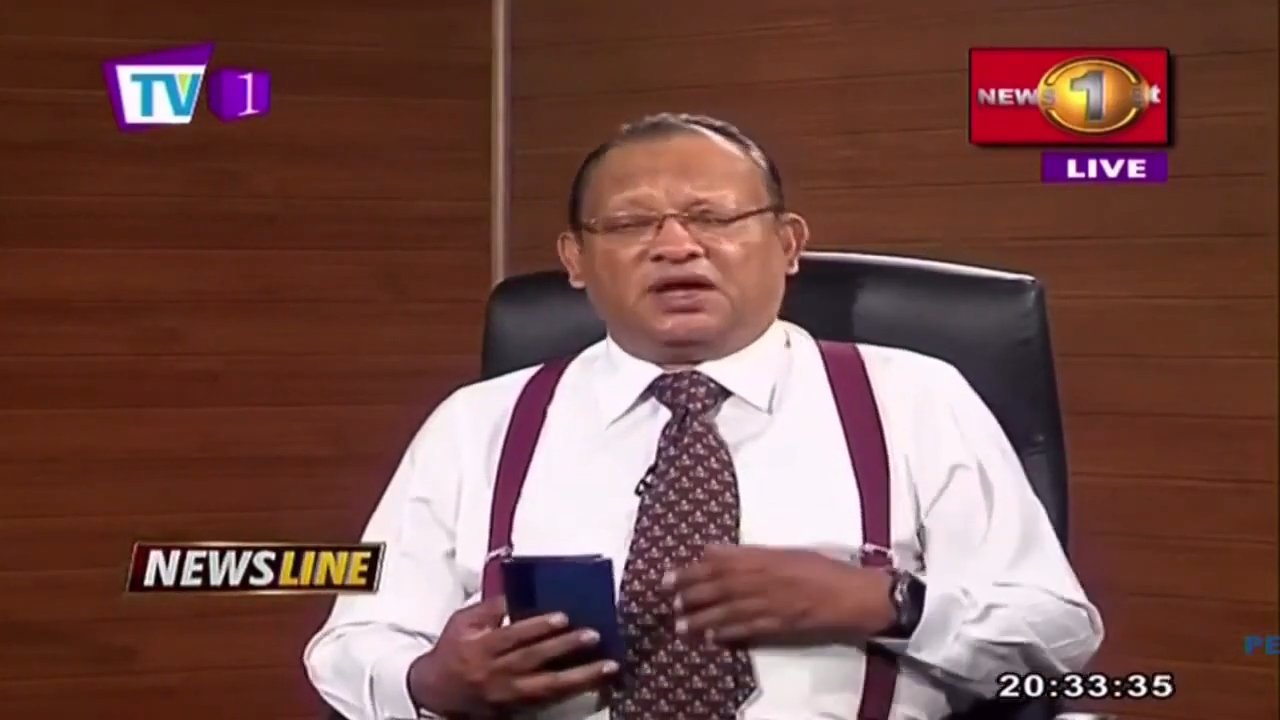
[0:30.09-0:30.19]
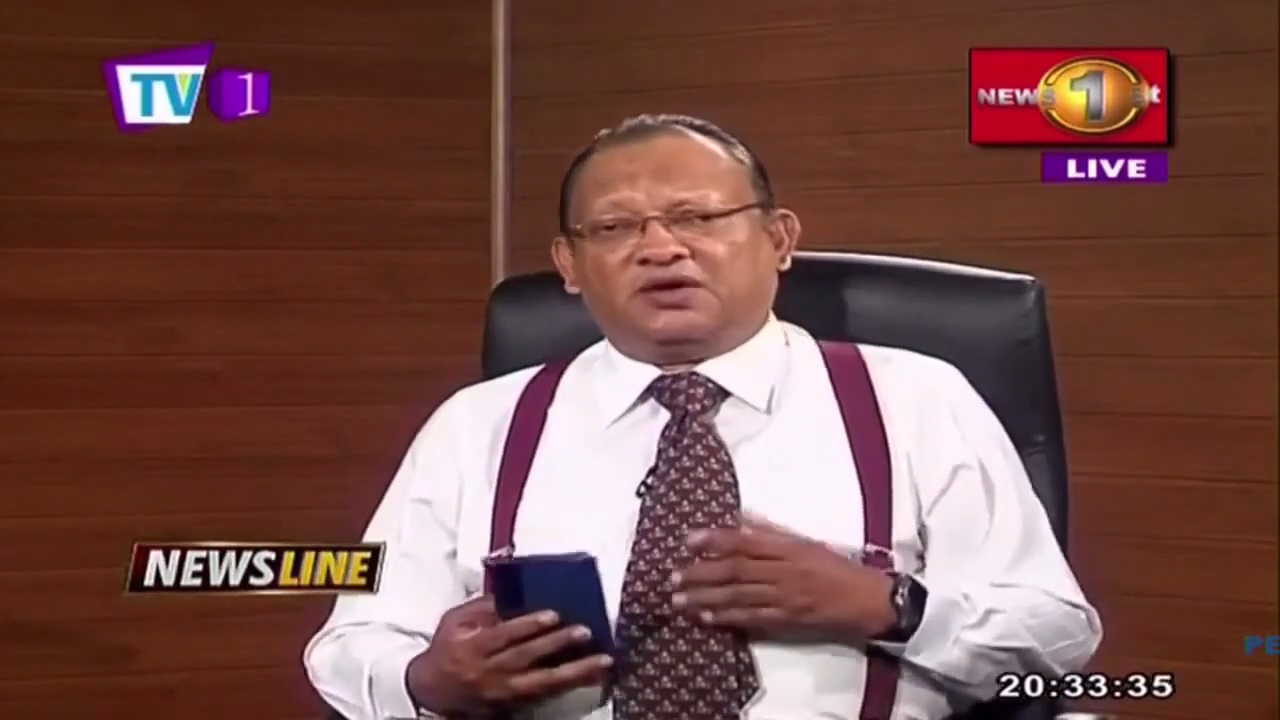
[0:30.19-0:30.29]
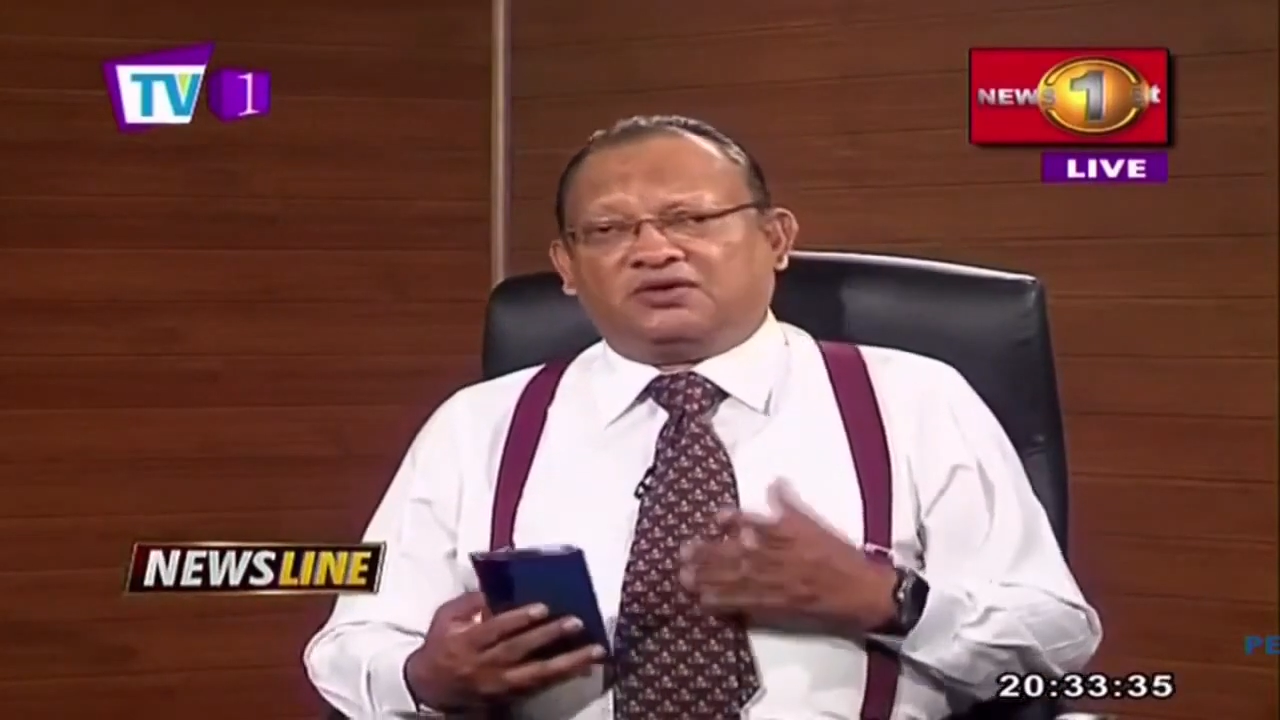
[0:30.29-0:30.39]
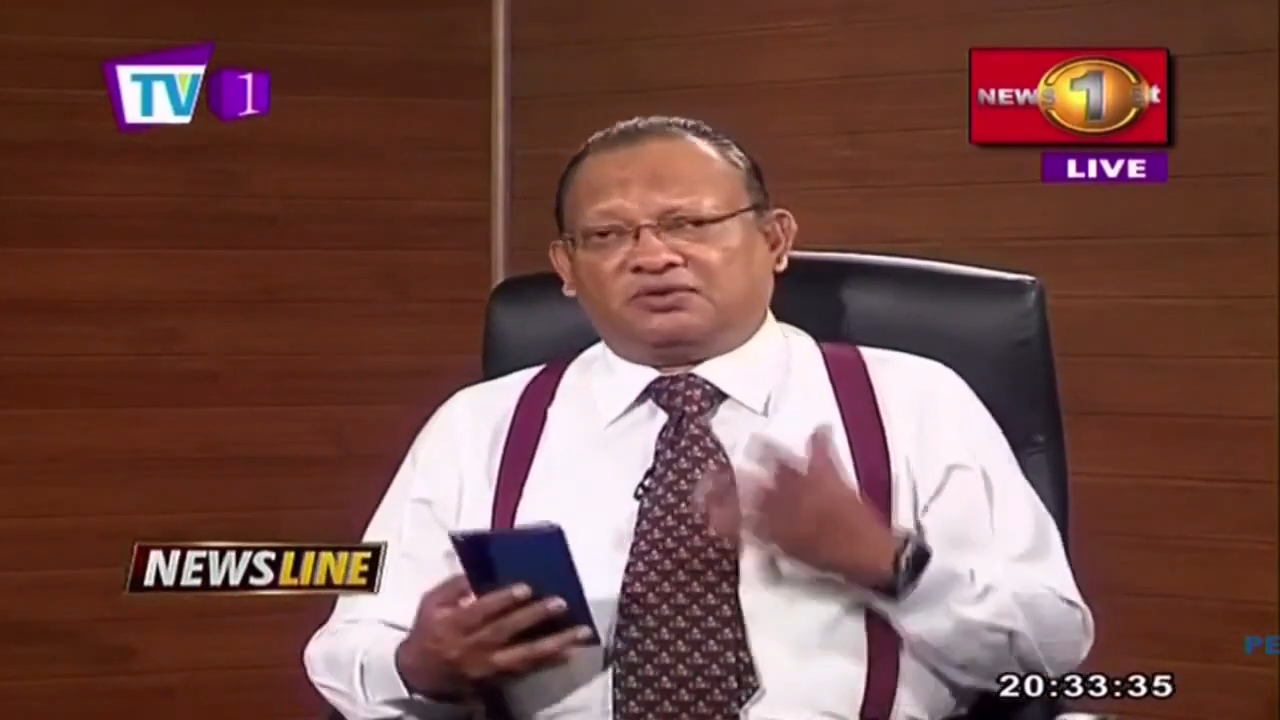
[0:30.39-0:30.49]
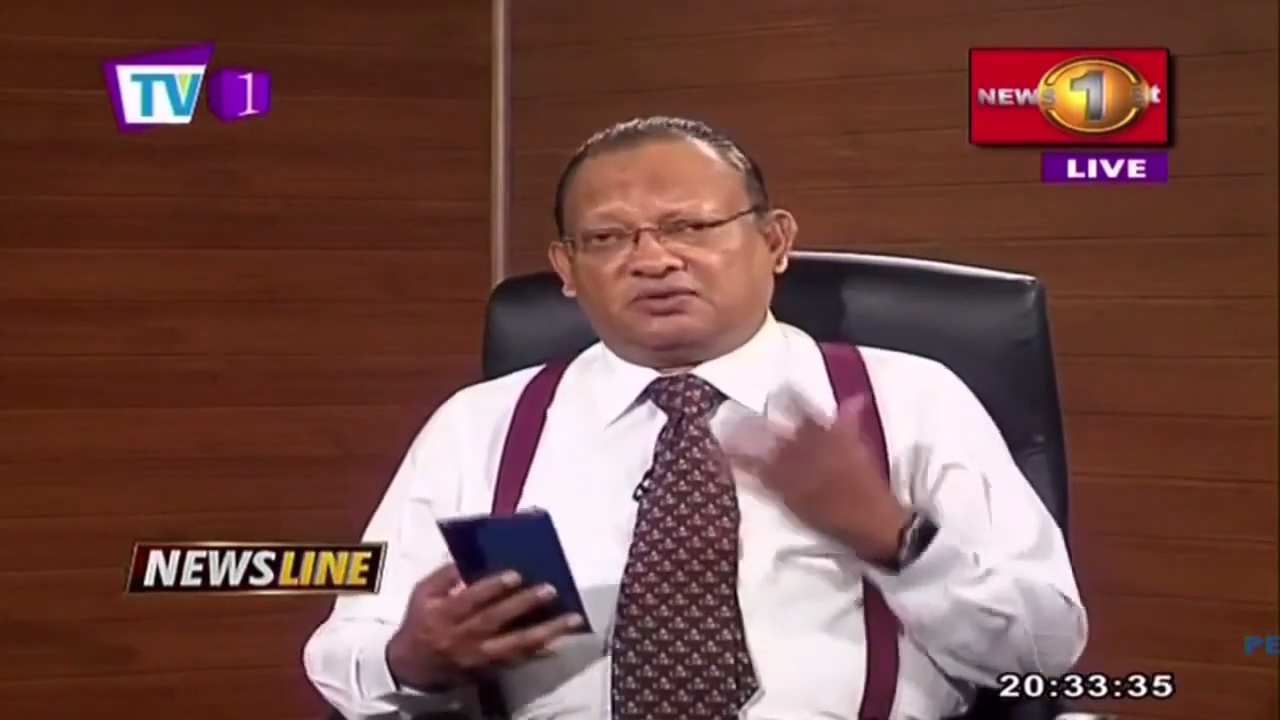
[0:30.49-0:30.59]

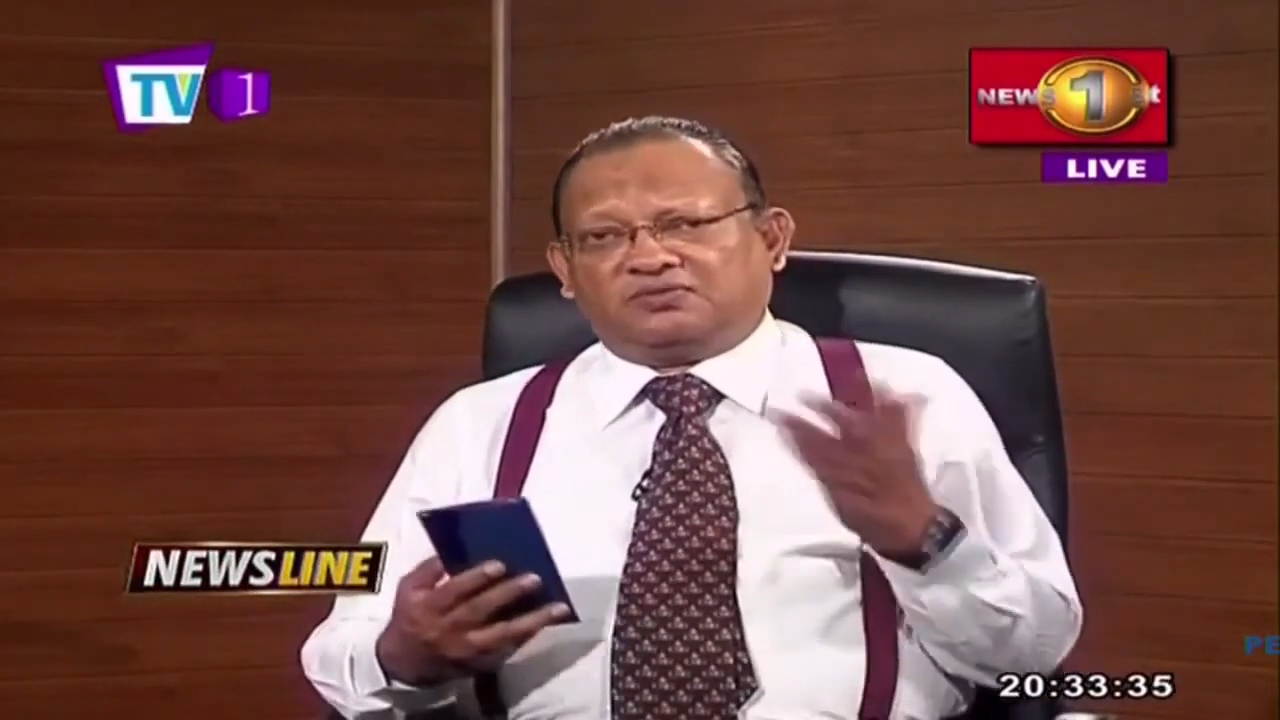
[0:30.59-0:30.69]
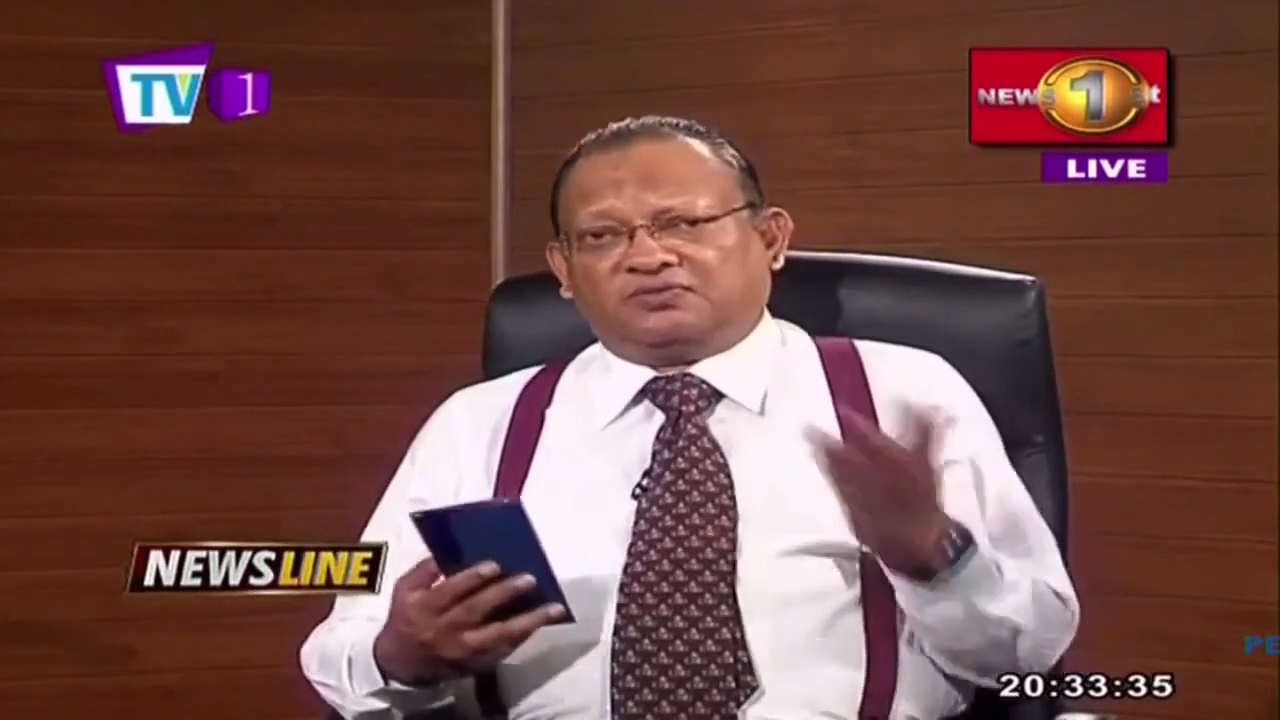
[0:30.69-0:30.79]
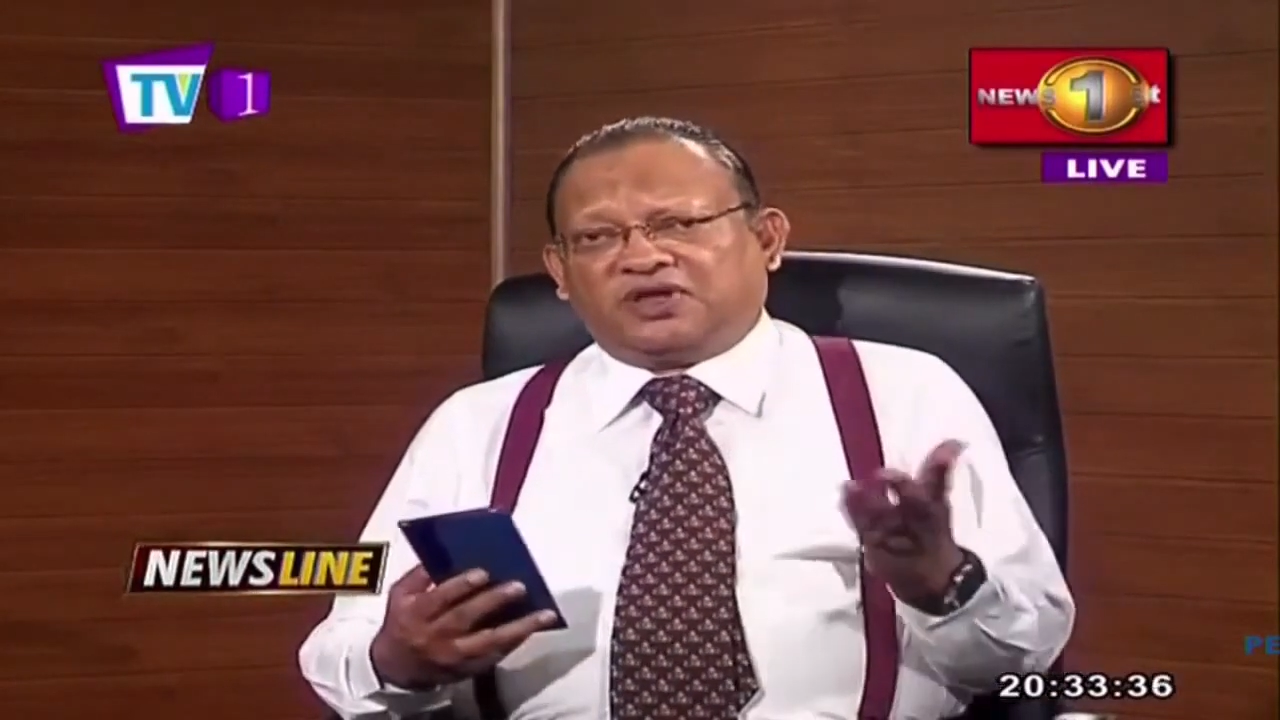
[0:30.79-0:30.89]
how